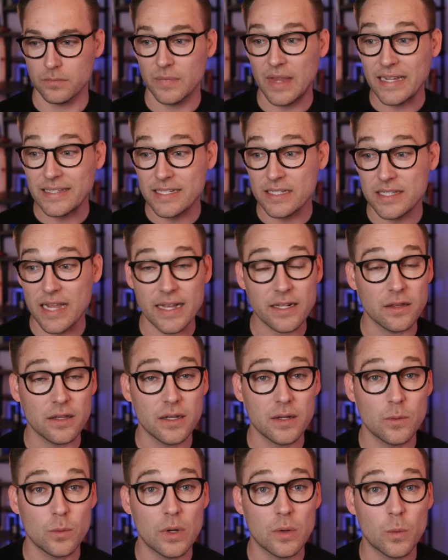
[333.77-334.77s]
That's
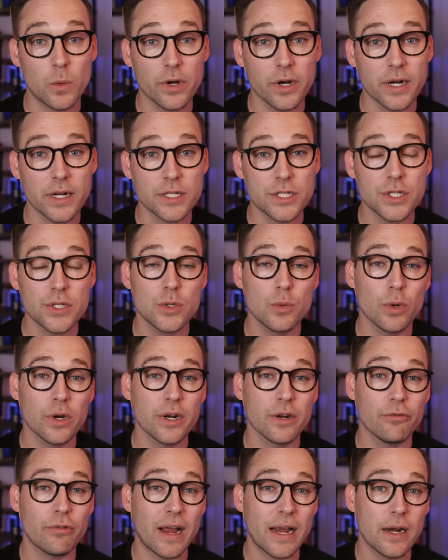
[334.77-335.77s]
exactly what we're going to do. We're
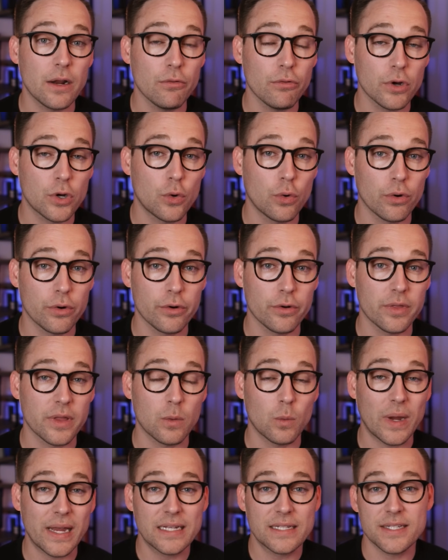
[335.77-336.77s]
going to write a recorder
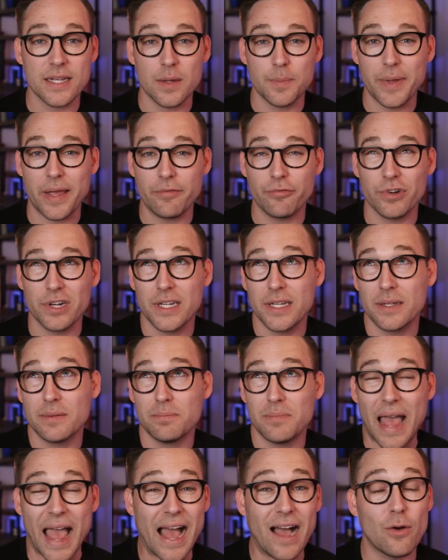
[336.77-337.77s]
that wakes up
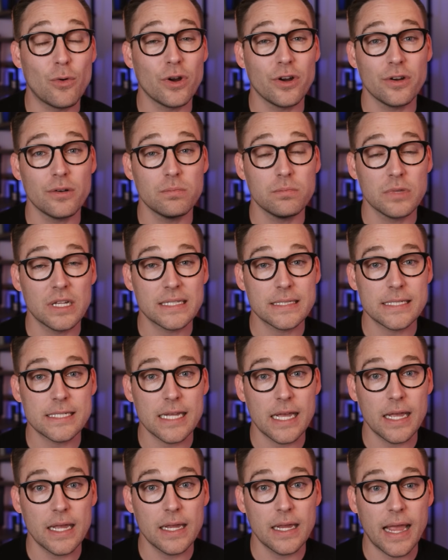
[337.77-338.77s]
every hour, let's
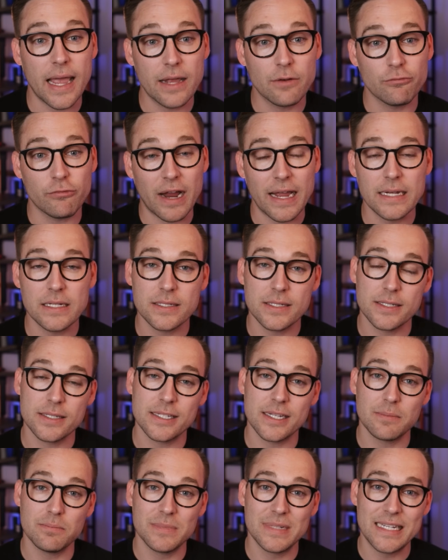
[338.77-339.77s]
say, and writes
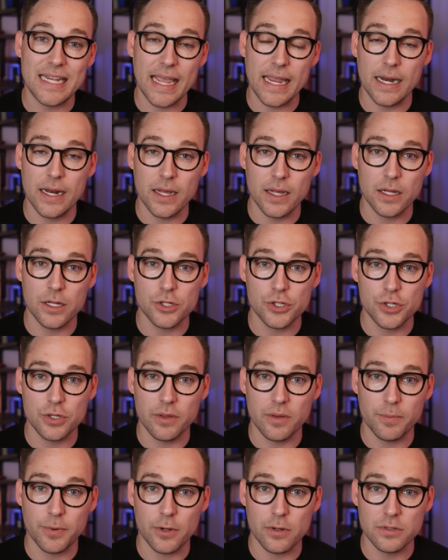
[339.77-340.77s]
some data to
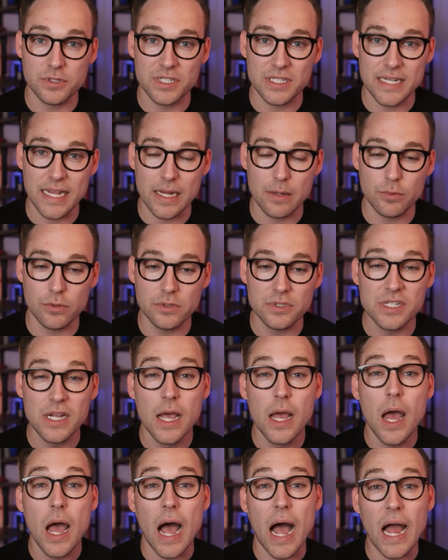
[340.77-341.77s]
the Pulse tables.
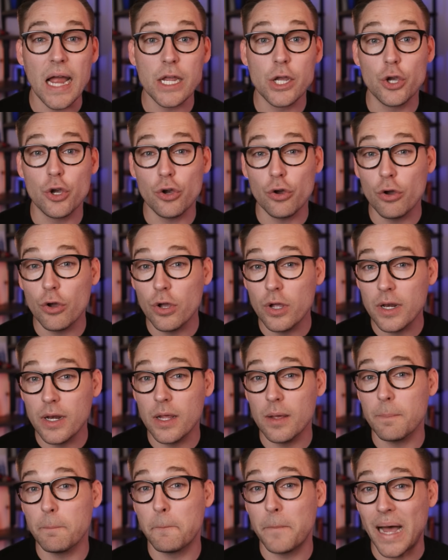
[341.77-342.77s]
I
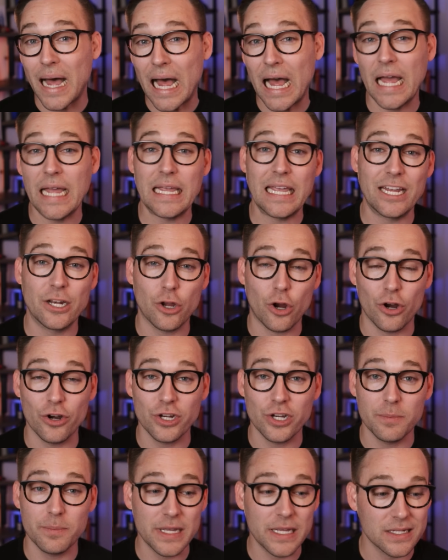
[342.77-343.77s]
could buy an
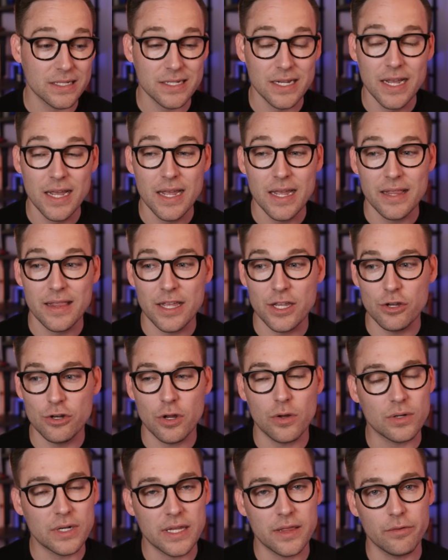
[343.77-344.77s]
argument that you
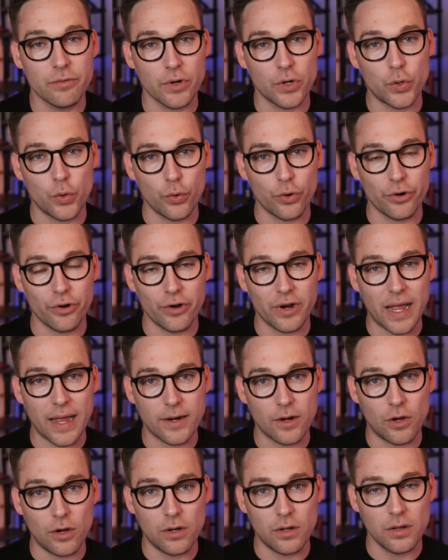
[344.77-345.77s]
don't need the recorder at
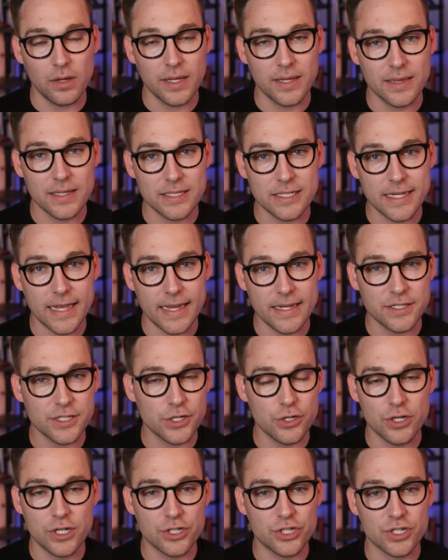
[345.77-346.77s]
all in this case, and
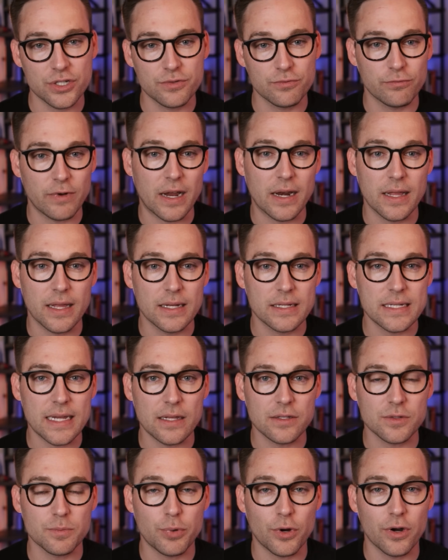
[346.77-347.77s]
you could just run it
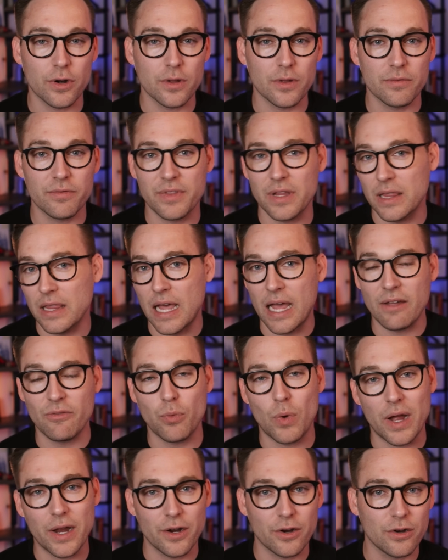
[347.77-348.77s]
as a part of the
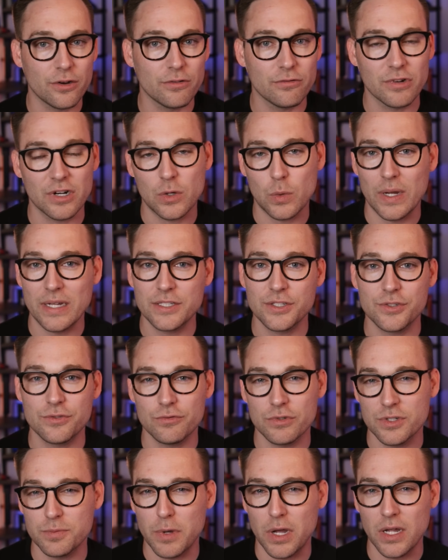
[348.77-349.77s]
Livewire request
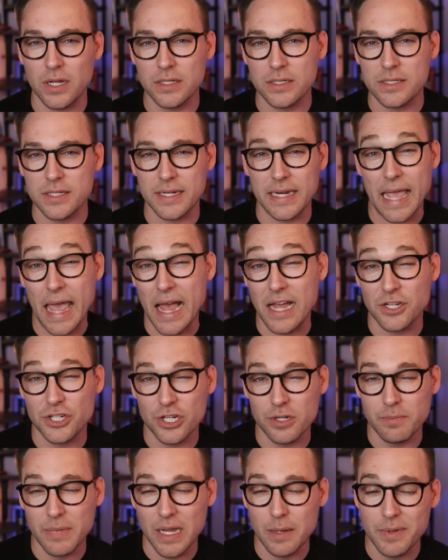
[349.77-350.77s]
response and cache
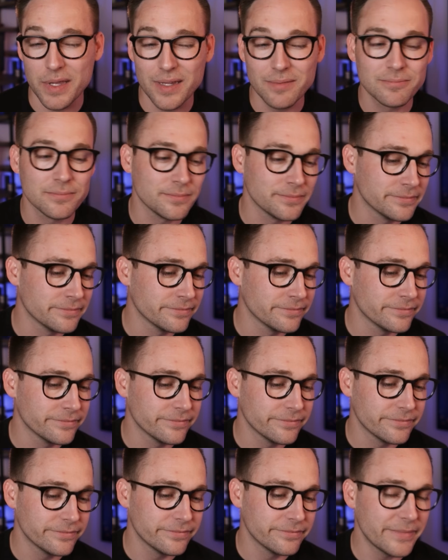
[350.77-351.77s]
it maybe.
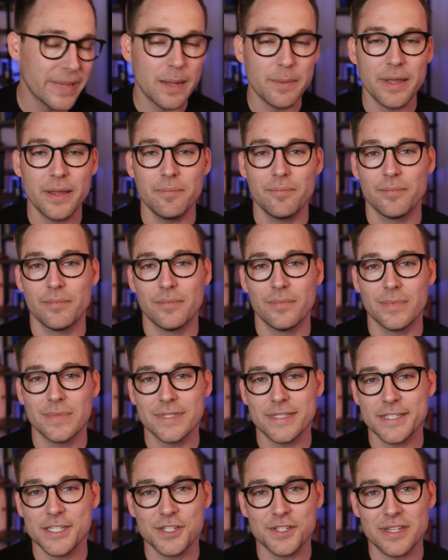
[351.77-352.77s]
Maybe.
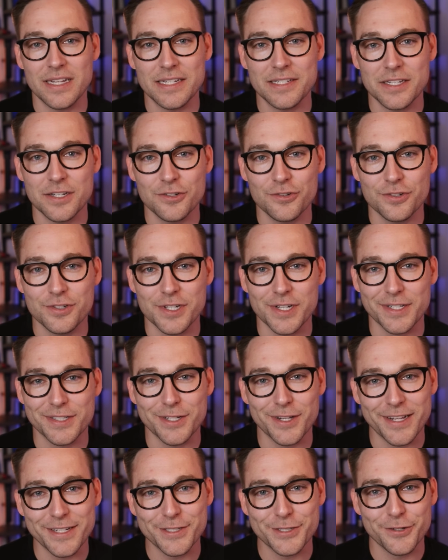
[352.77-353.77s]
That's just less interesting.
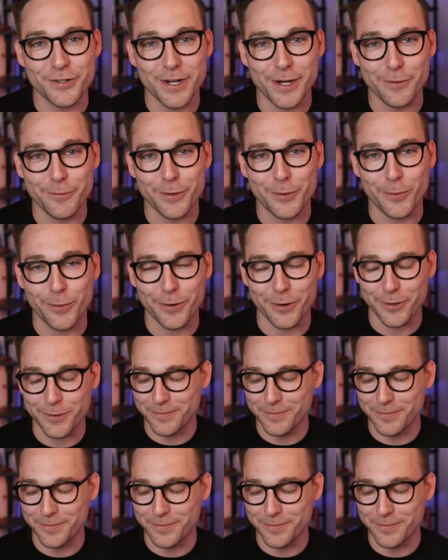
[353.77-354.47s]
So let's create a recorder.